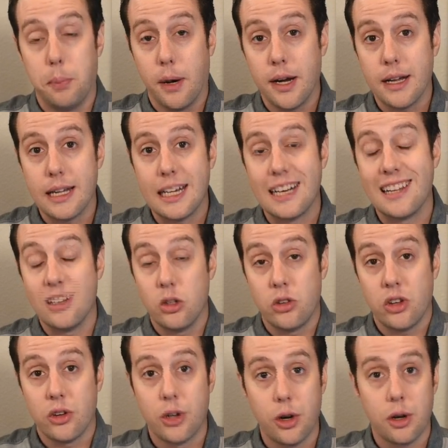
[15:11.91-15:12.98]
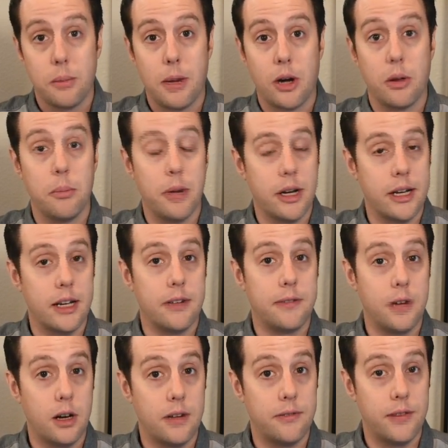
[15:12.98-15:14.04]
but it is a good amount of money if
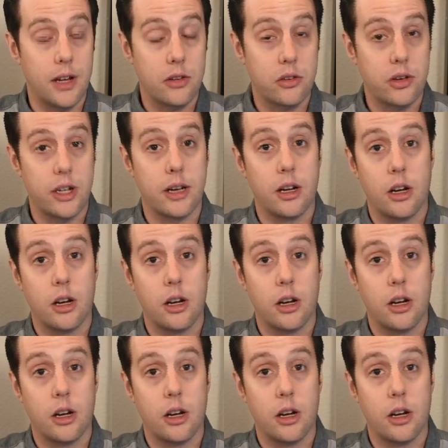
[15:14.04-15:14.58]
you're investing